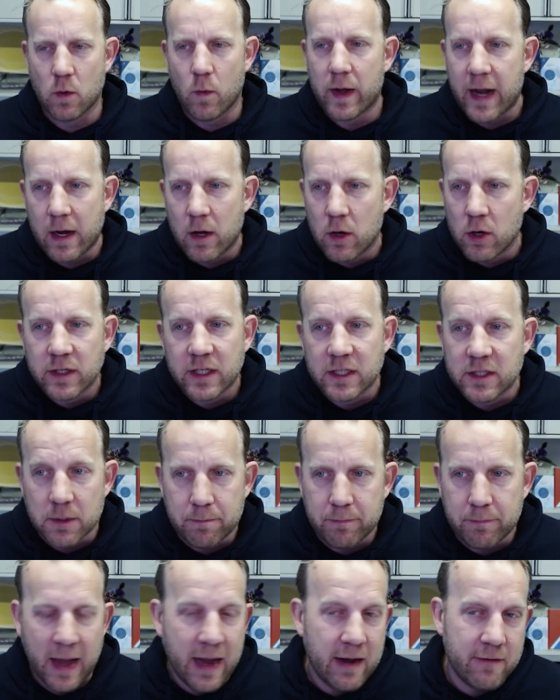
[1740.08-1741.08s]
what I learned in
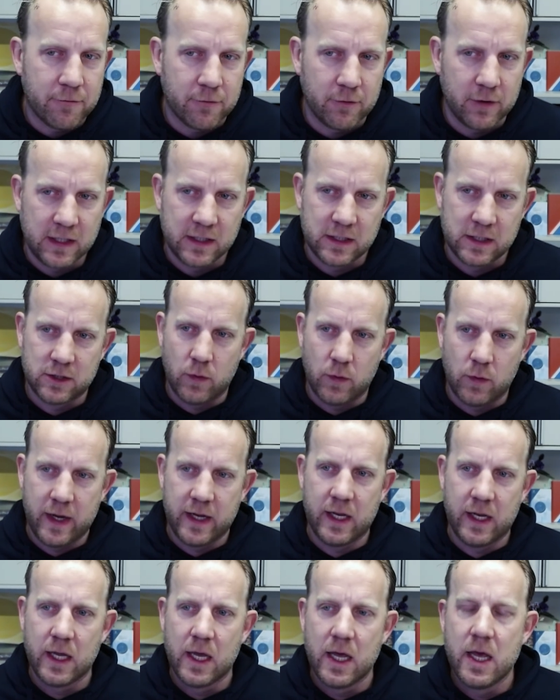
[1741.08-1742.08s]
Japan, for instance, so
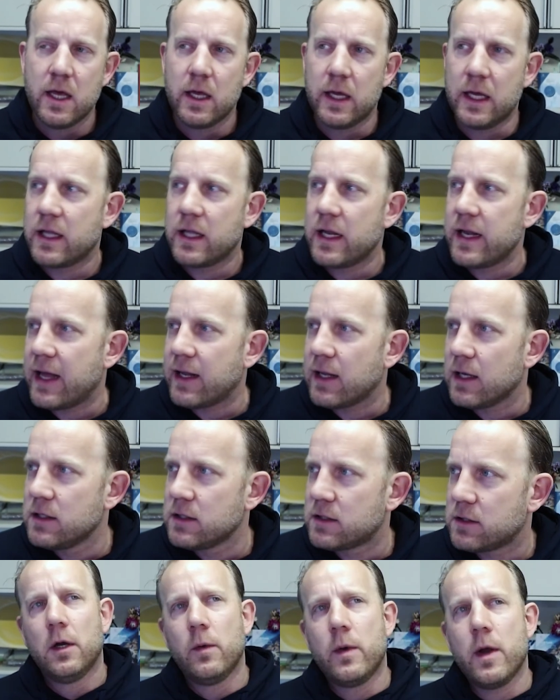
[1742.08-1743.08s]
in the
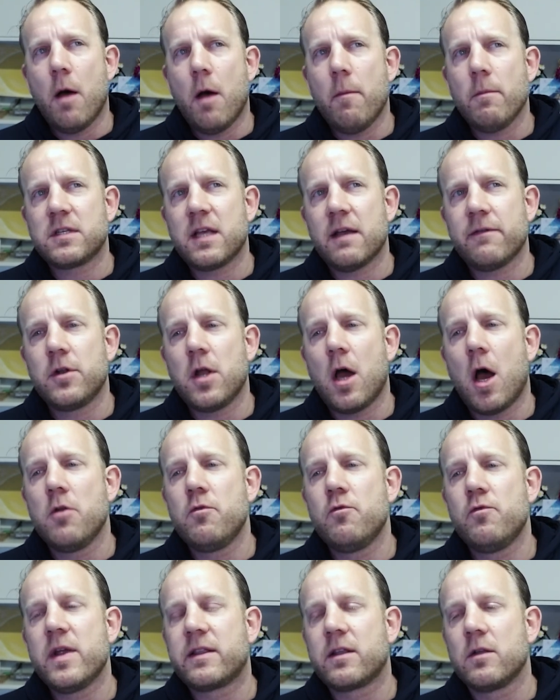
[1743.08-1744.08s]
Netherlands, we almost have an
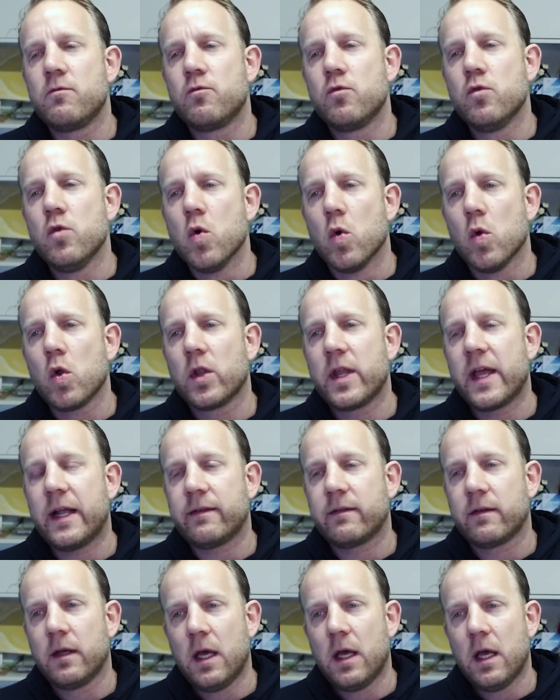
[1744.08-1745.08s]
unwritten rule that
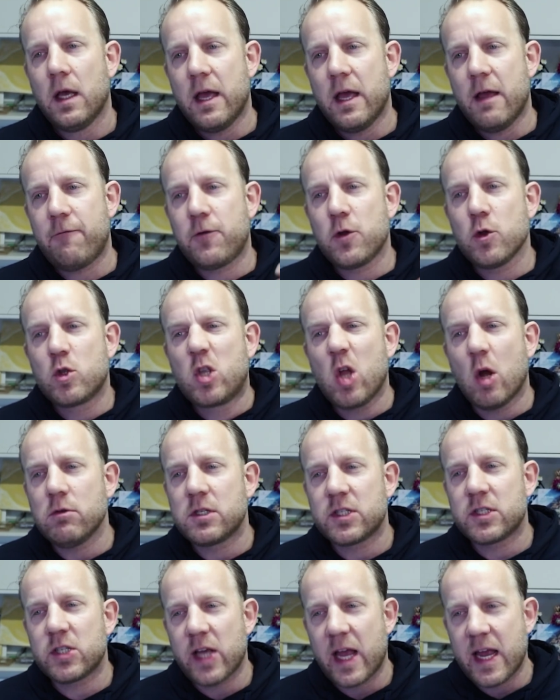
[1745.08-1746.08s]
if you don't
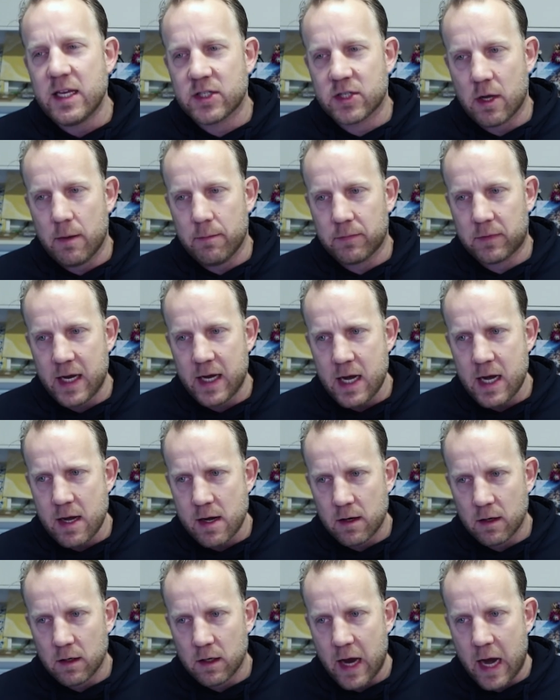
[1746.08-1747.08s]
say something,
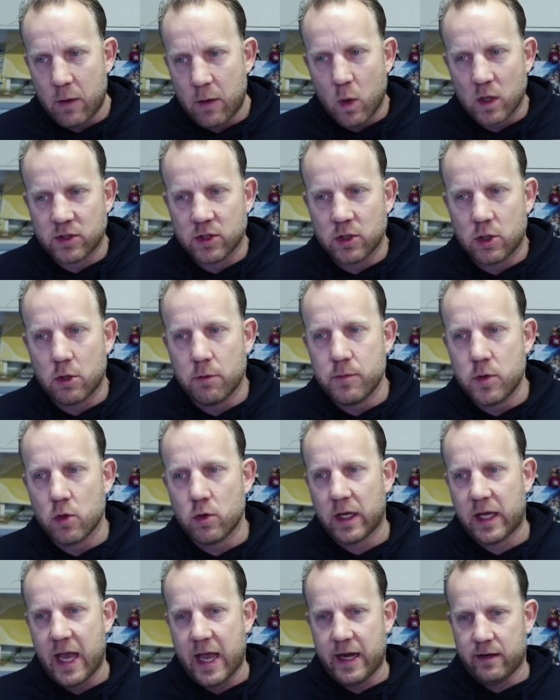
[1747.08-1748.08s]
it wasn't
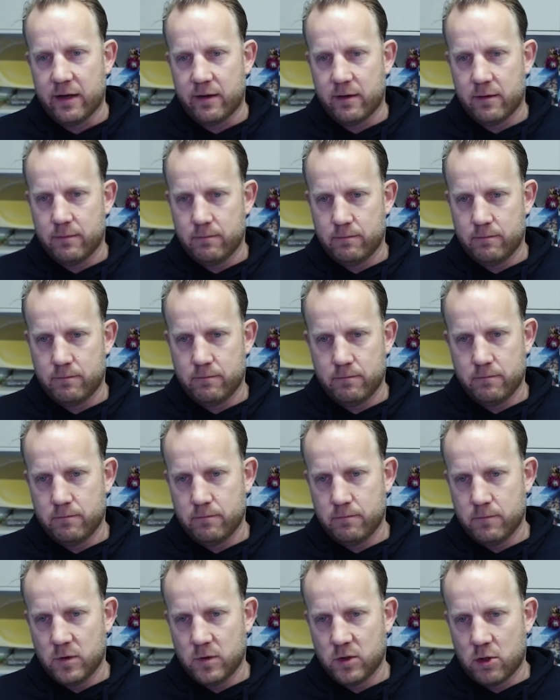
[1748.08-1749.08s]
communicated.
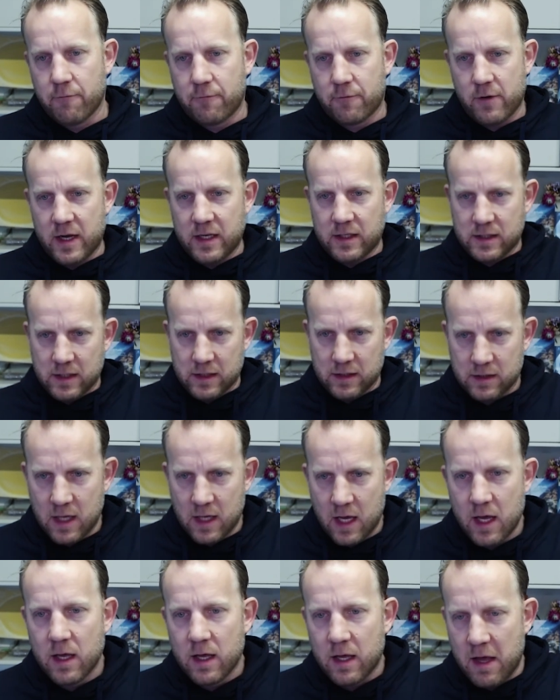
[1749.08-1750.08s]
So for instance,
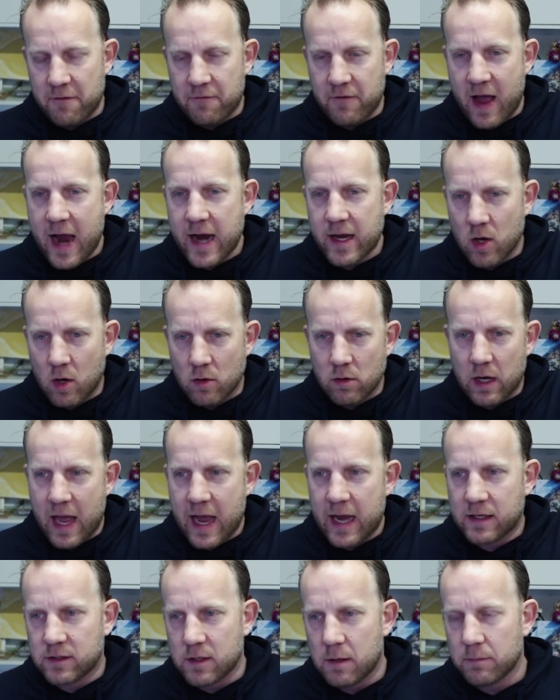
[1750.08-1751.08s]
if I don't
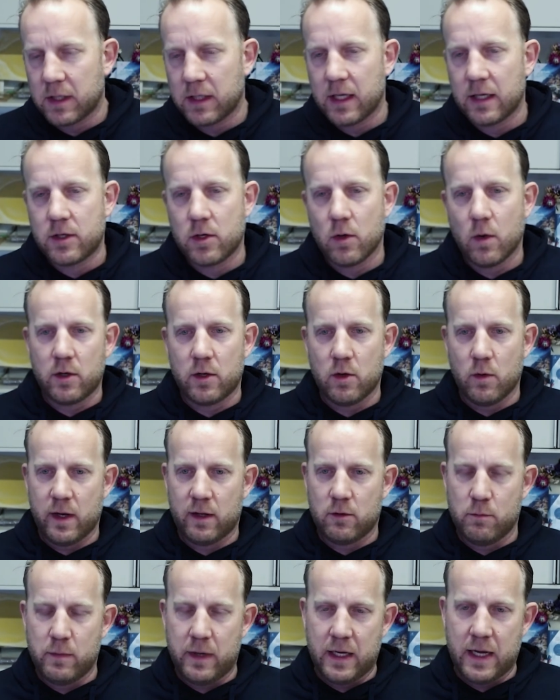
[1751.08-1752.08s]
like something that you are doing
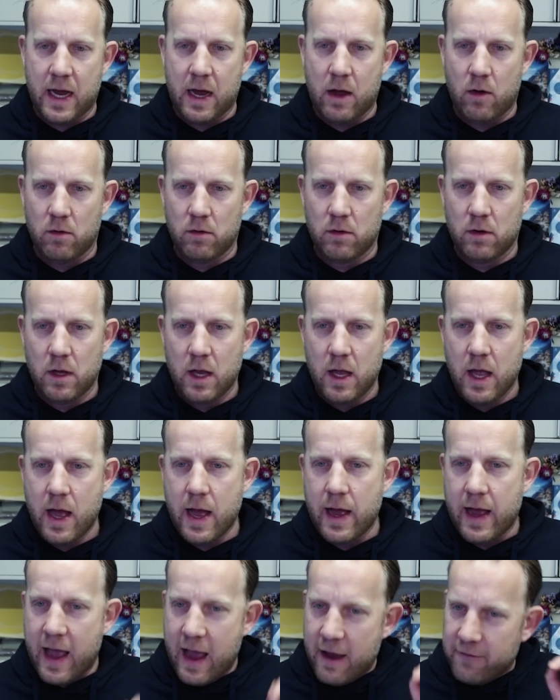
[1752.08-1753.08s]
to me now,
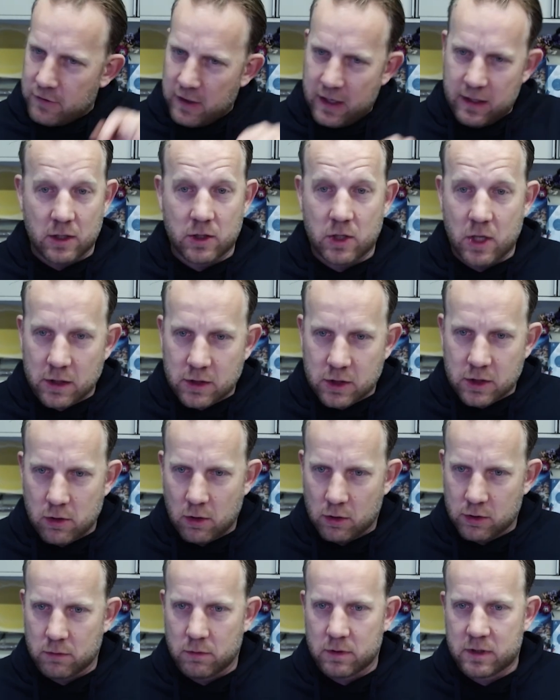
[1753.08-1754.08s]
the Dutch
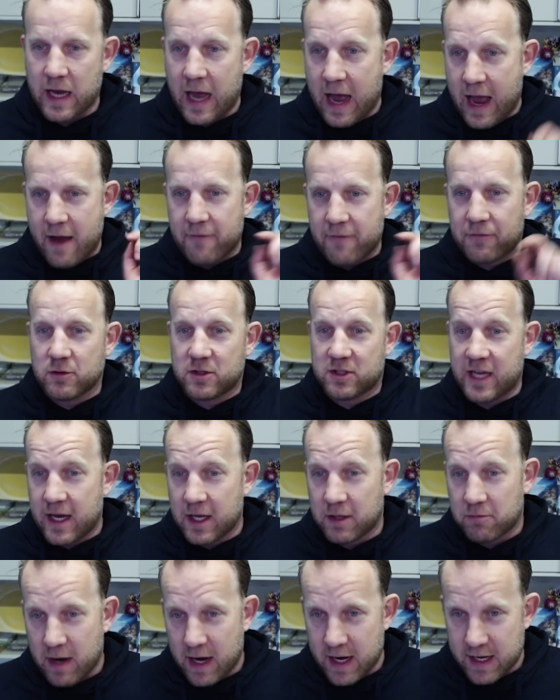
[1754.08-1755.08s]
culture would say, I have to say
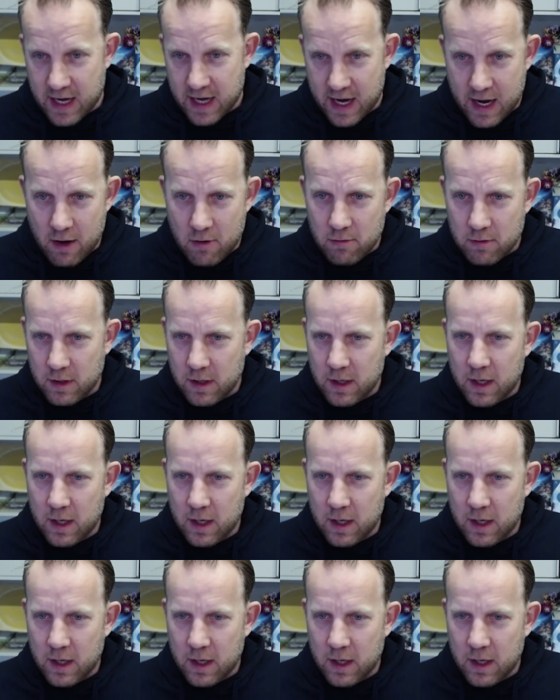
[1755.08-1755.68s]
it right now.